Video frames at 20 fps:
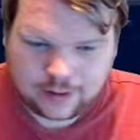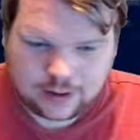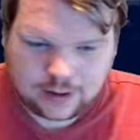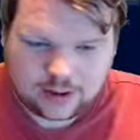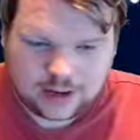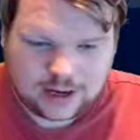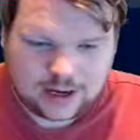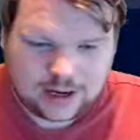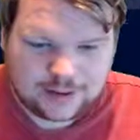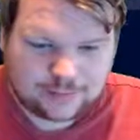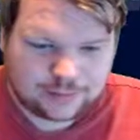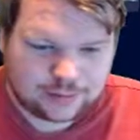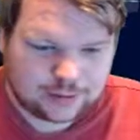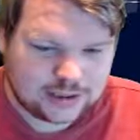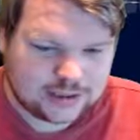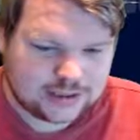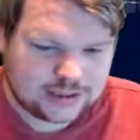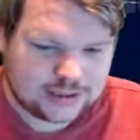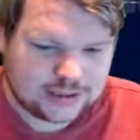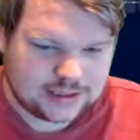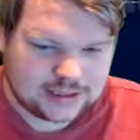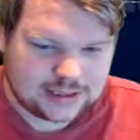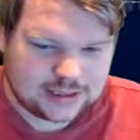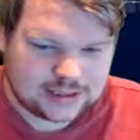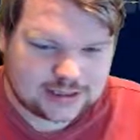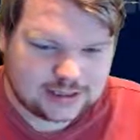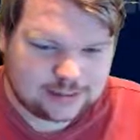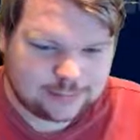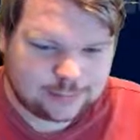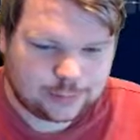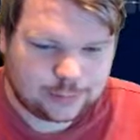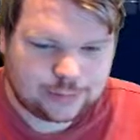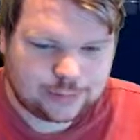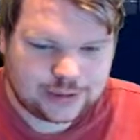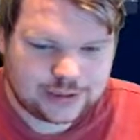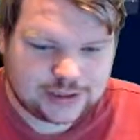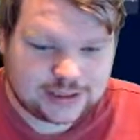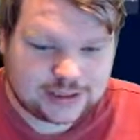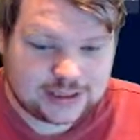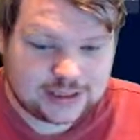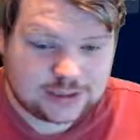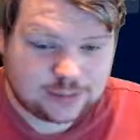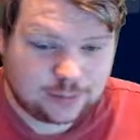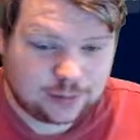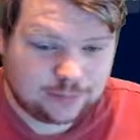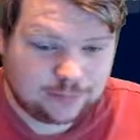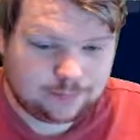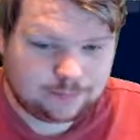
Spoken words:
I press the exact same one, which is this one.